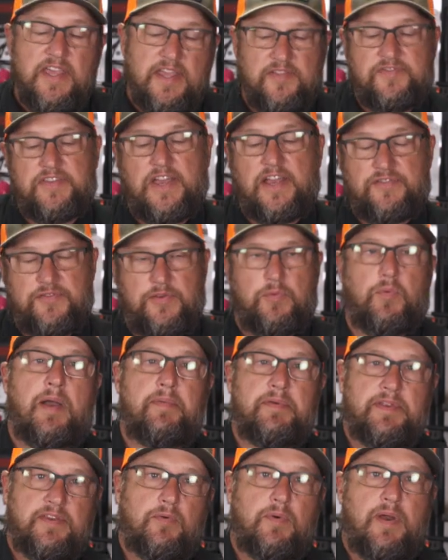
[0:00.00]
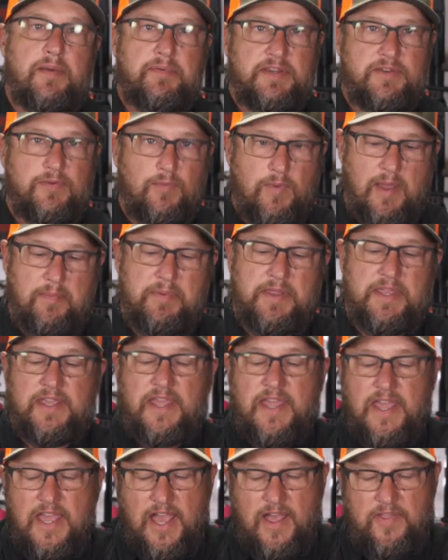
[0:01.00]
It's actually webbing to webbing to
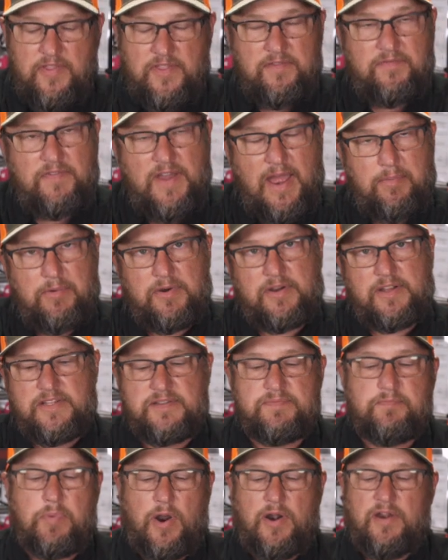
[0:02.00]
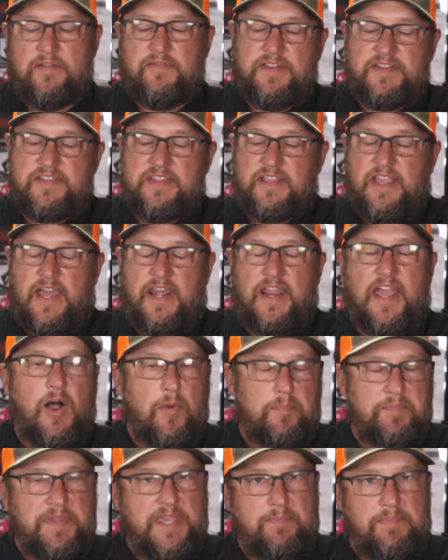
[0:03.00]
webbing, and then the fabric is part of it to kind of
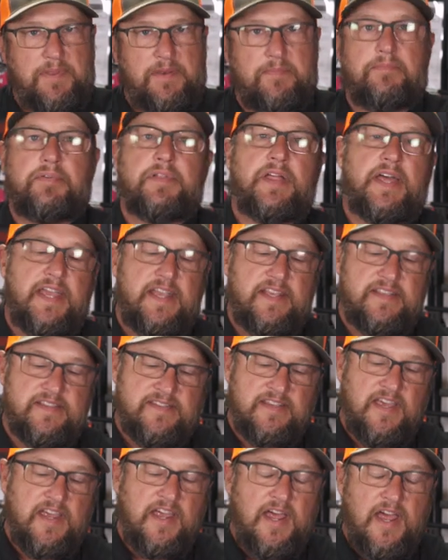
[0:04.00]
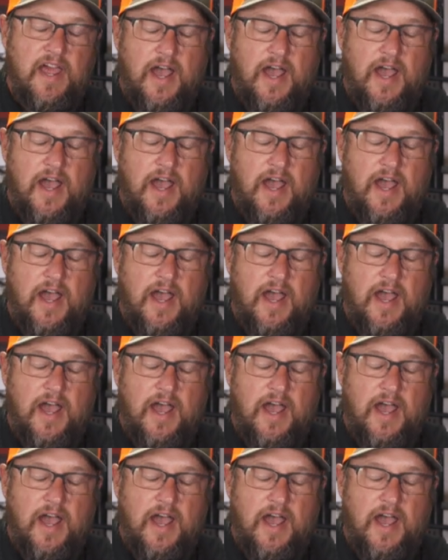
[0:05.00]
help keep it in place.